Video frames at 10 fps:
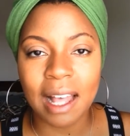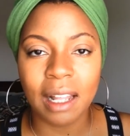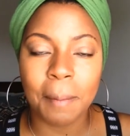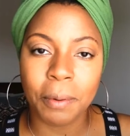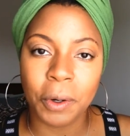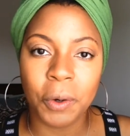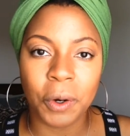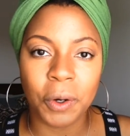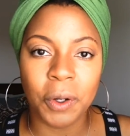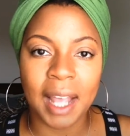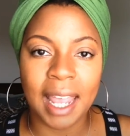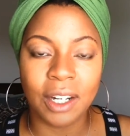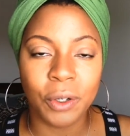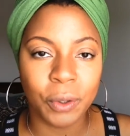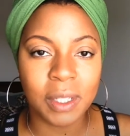LA Pro Girl in
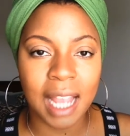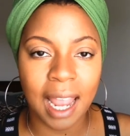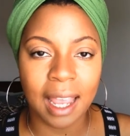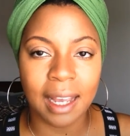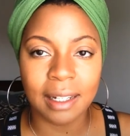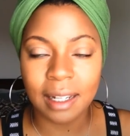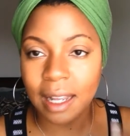Cool Tan,